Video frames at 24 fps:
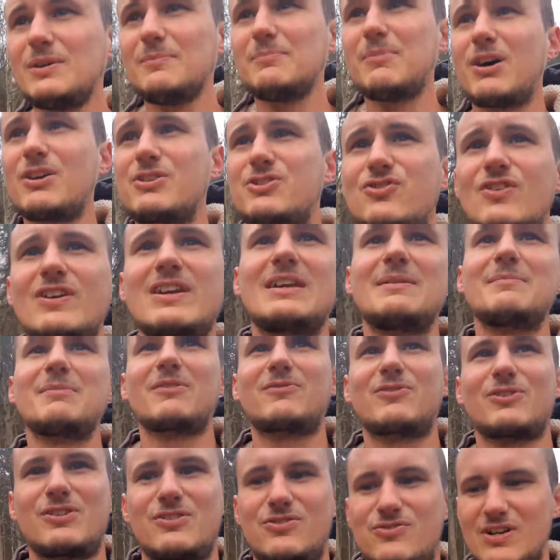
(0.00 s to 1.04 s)
my dream,
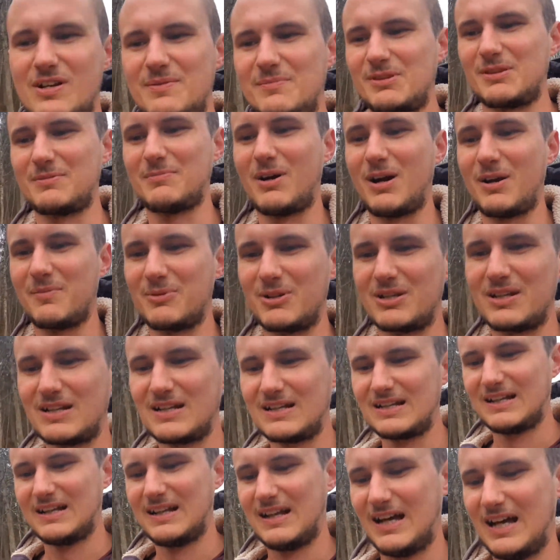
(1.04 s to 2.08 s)
I've got a dream at the moment.
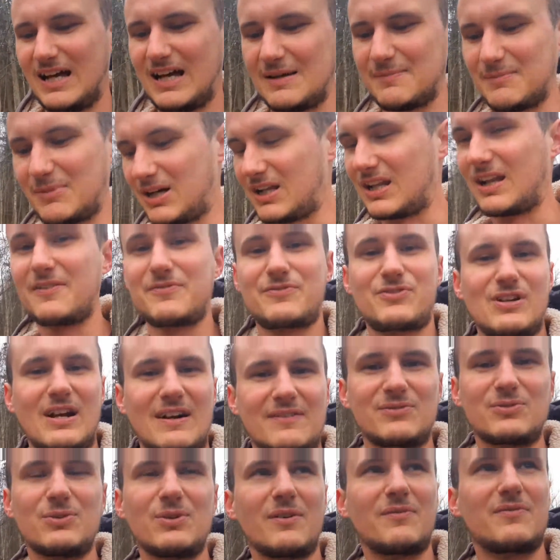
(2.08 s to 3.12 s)
Um, I love
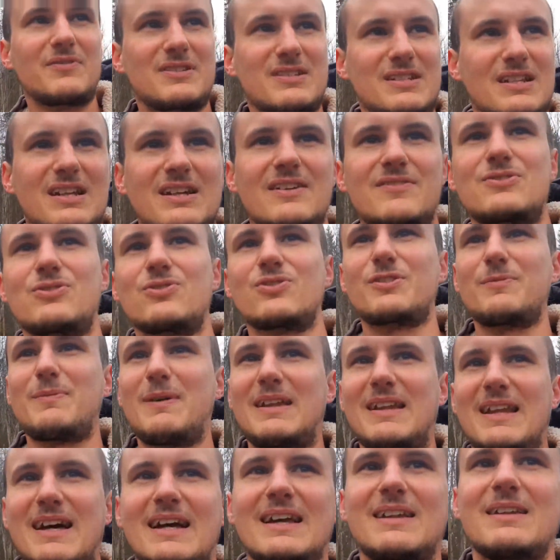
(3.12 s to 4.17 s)
travel, obviously. I talked
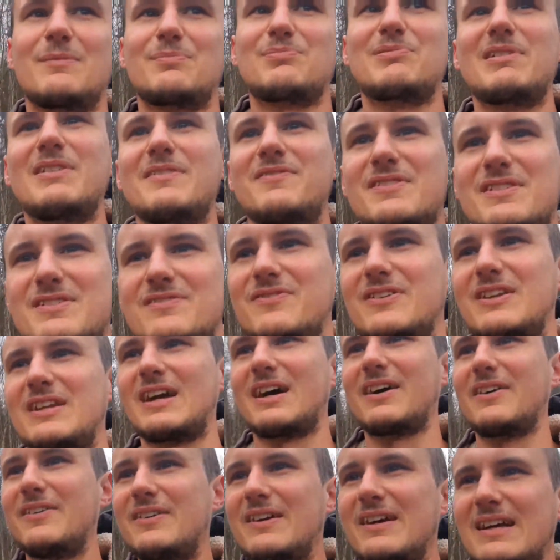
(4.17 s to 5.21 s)
about that in a previous
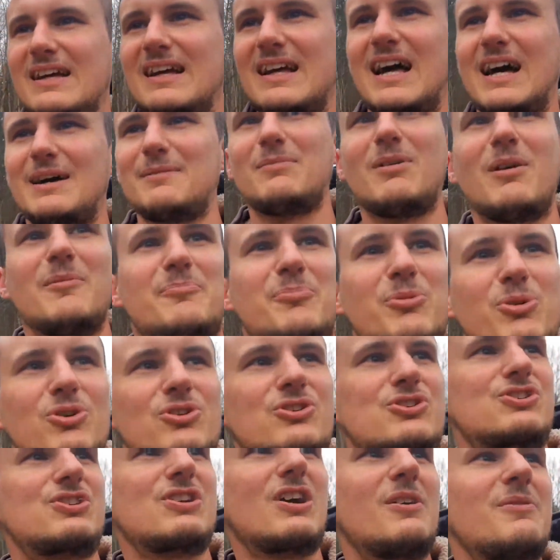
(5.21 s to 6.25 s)
video, and my
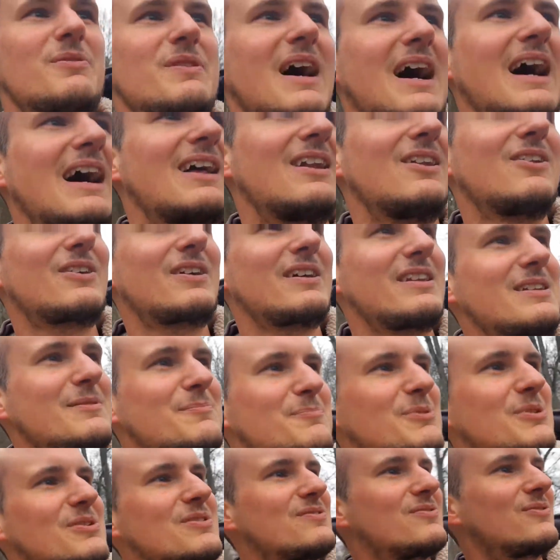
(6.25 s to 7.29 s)
books show that. Look at this
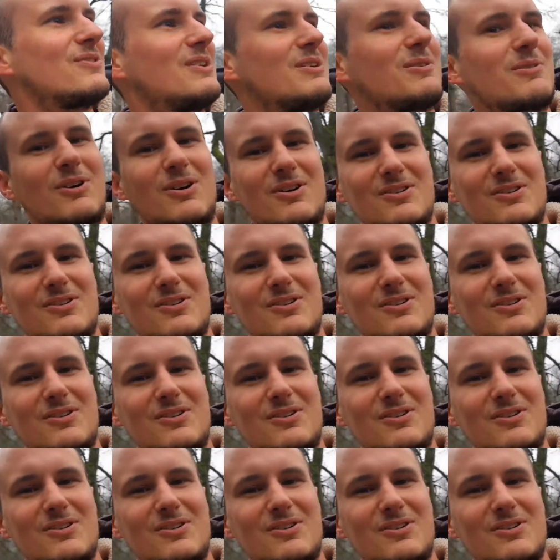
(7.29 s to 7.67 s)
beautiful little